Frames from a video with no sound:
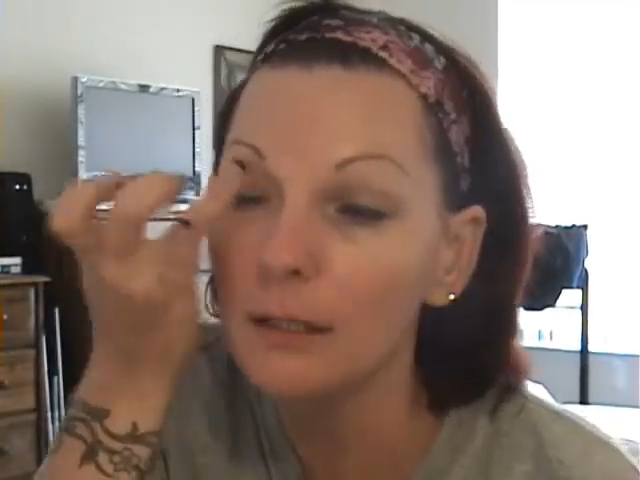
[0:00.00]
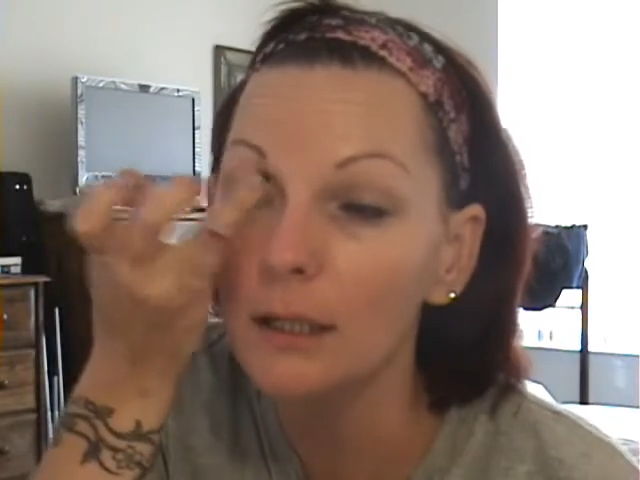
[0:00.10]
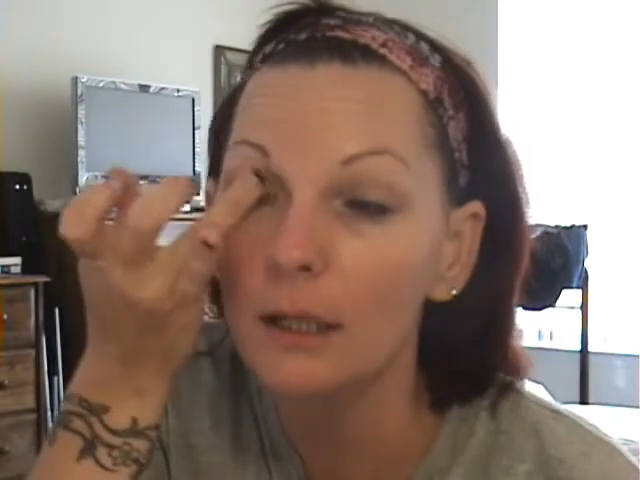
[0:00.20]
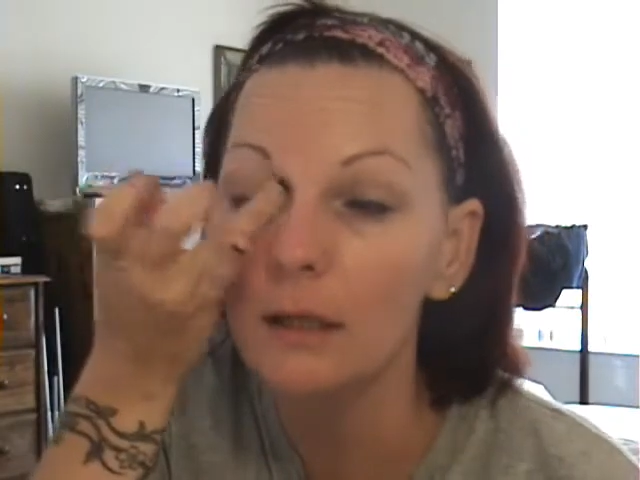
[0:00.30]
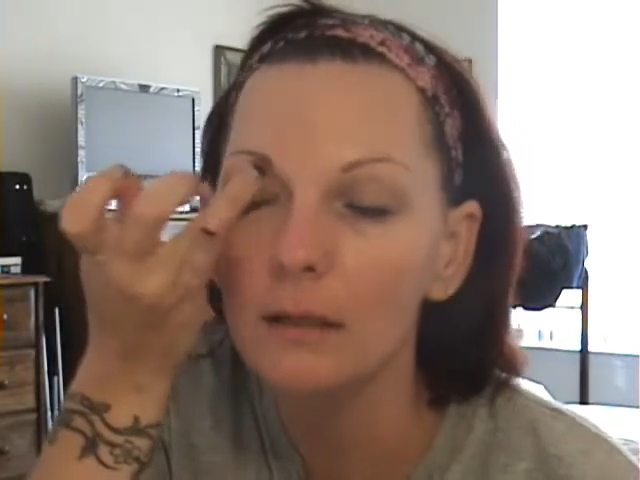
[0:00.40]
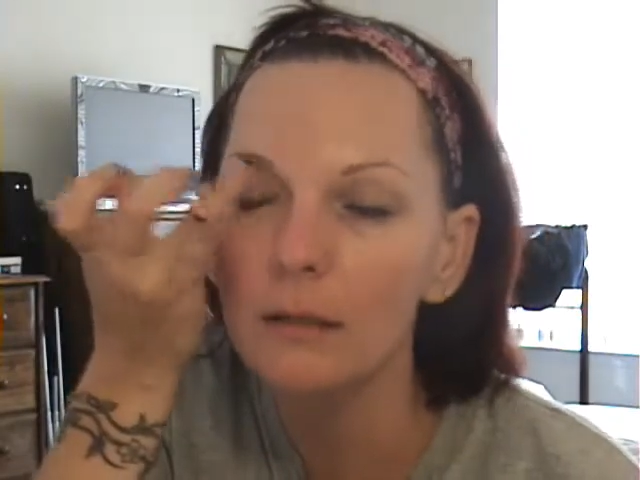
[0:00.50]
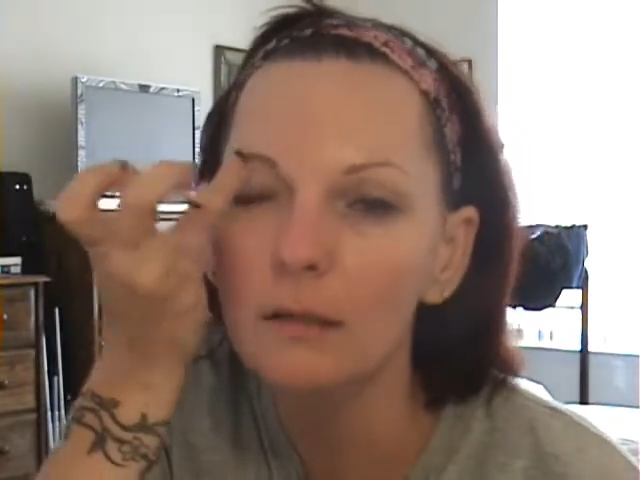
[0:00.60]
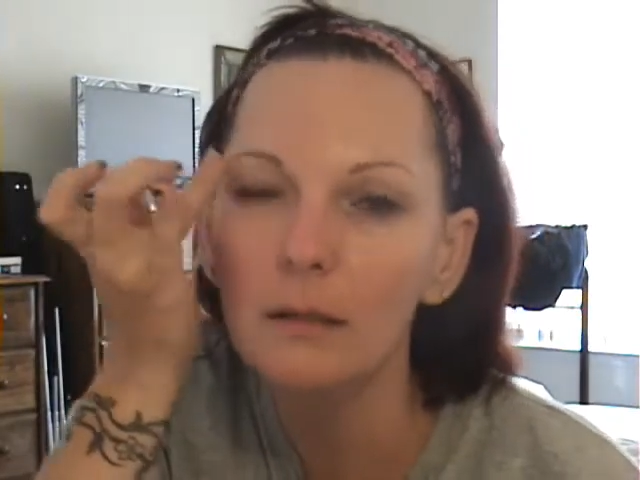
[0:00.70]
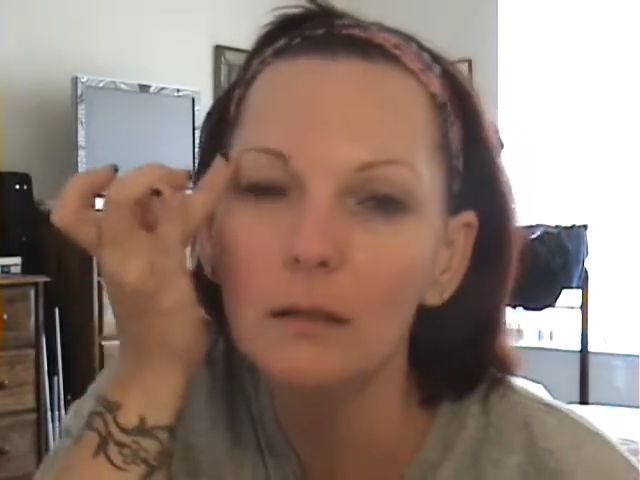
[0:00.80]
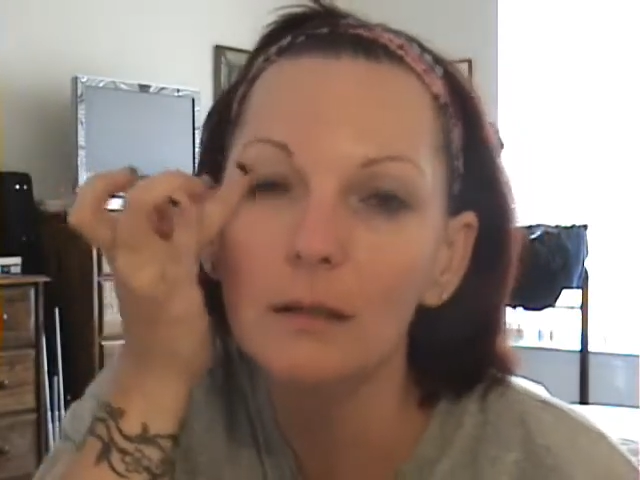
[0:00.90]
the
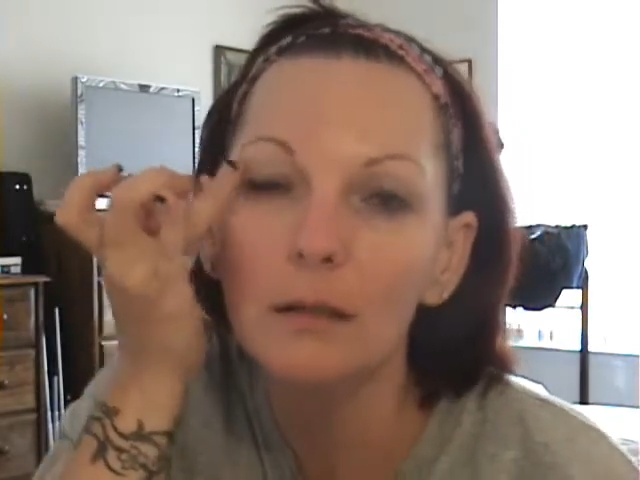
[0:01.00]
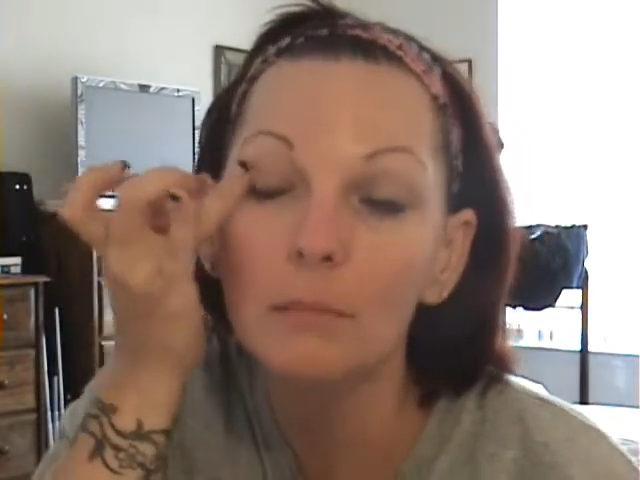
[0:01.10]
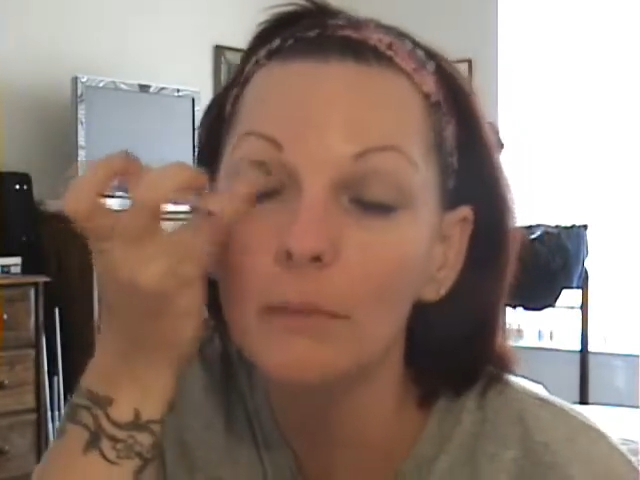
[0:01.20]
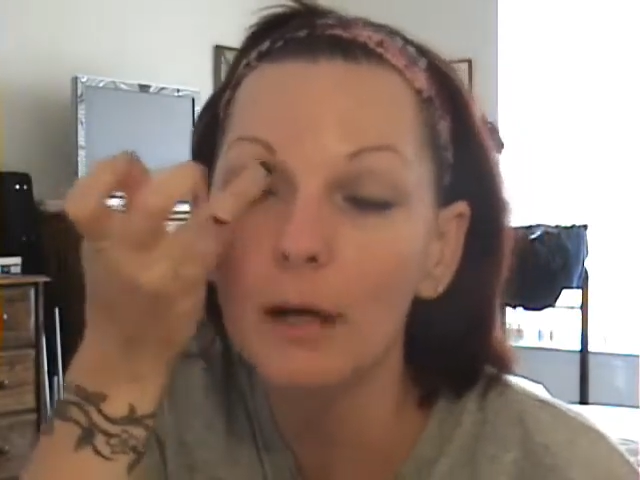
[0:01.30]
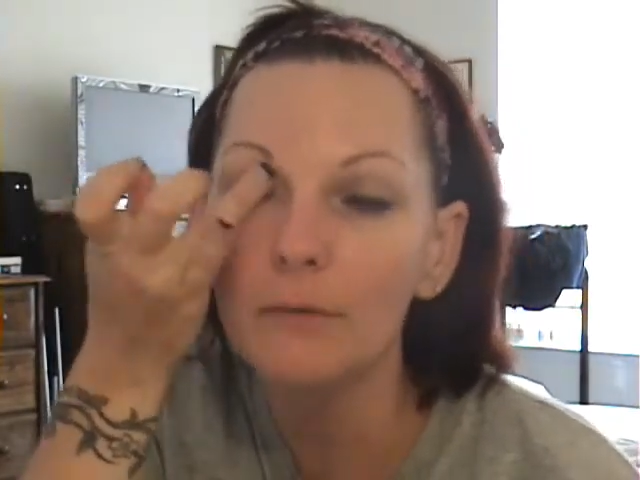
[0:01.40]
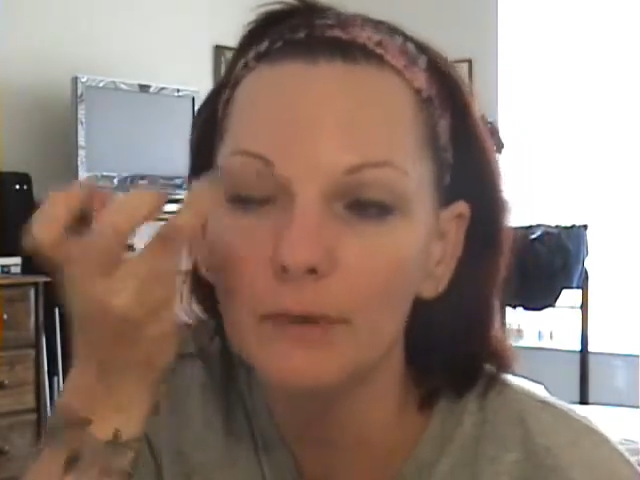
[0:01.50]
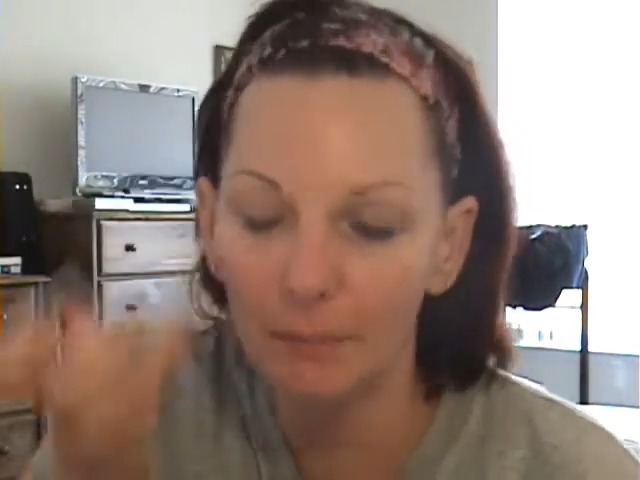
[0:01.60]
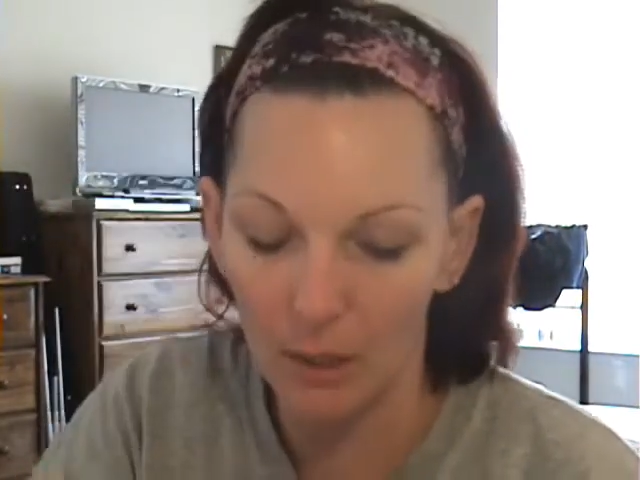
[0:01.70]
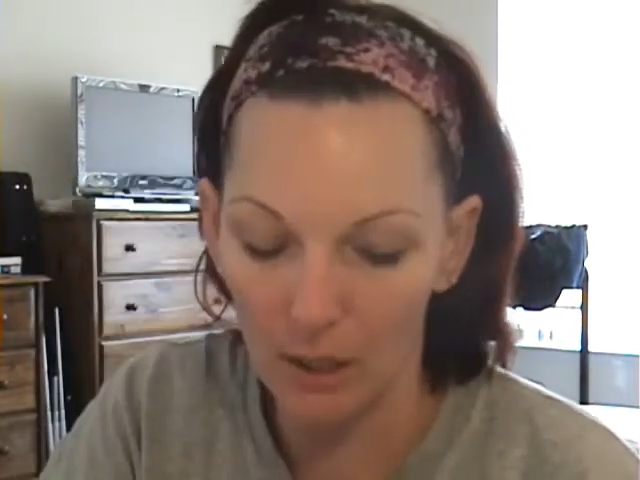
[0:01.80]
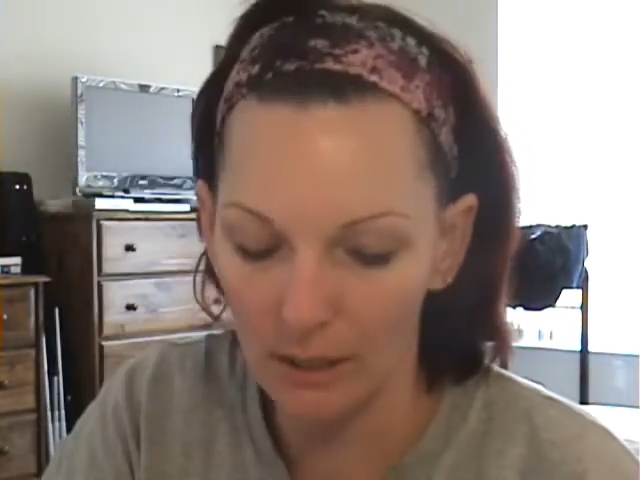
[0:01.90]
puffy
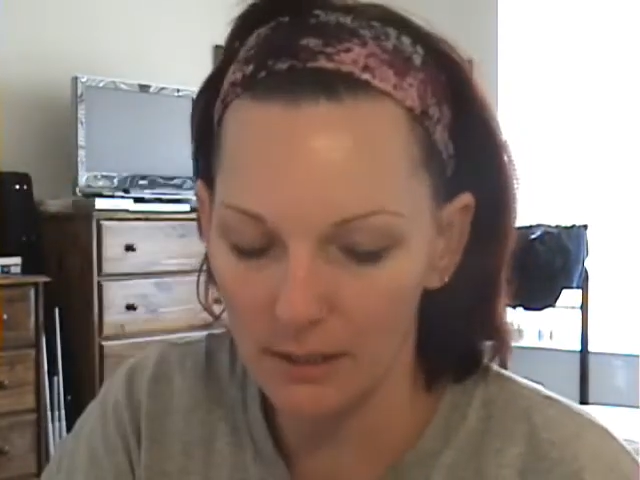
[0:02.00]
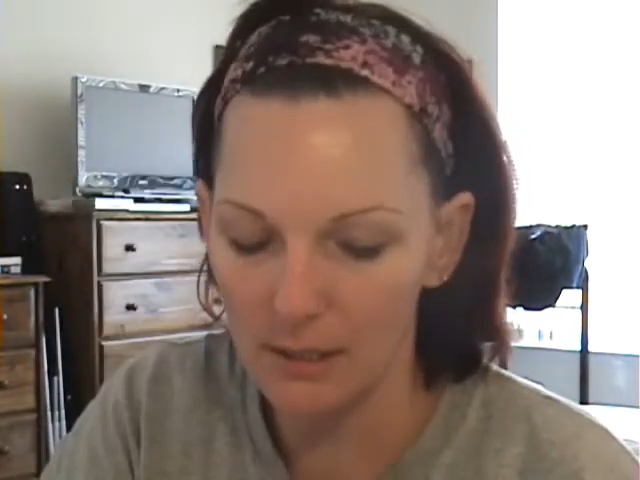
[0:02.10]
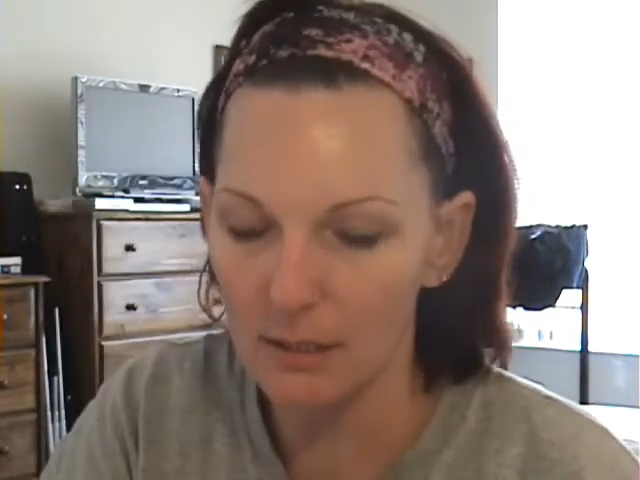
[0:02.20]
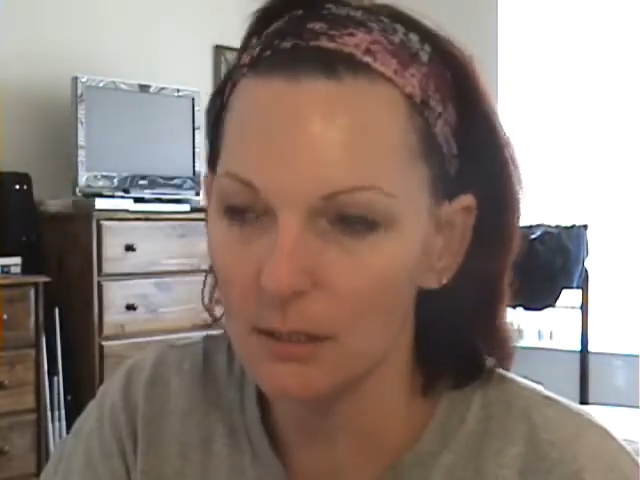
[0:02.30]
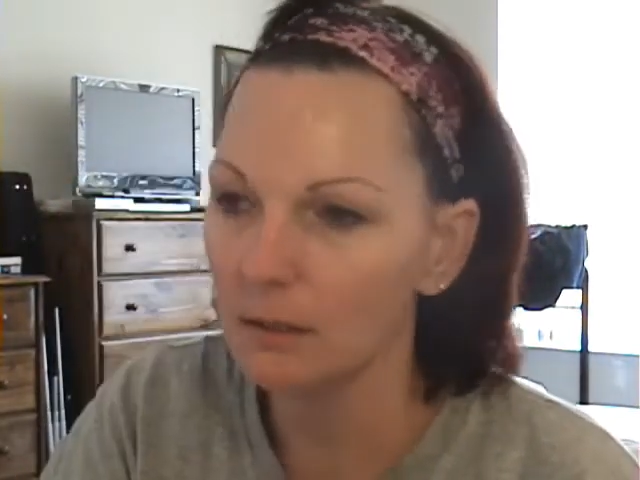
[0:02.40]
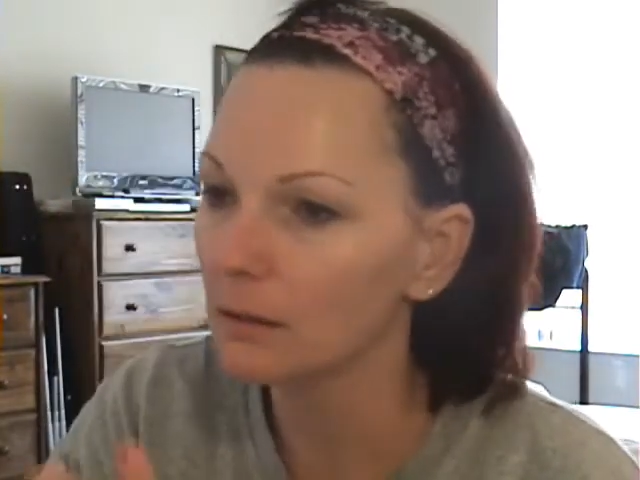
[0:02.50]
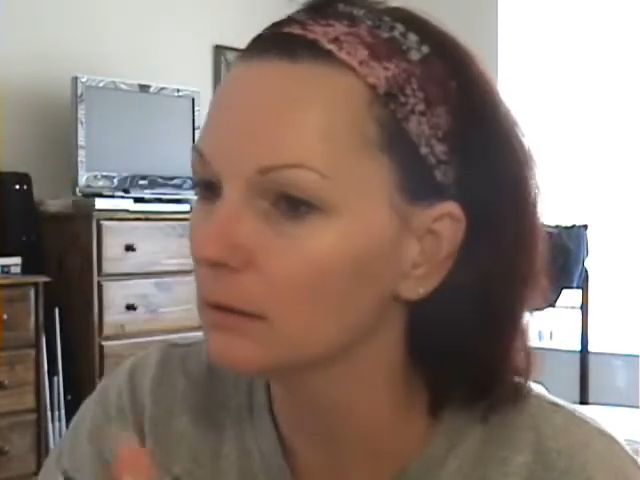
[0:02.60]
parts.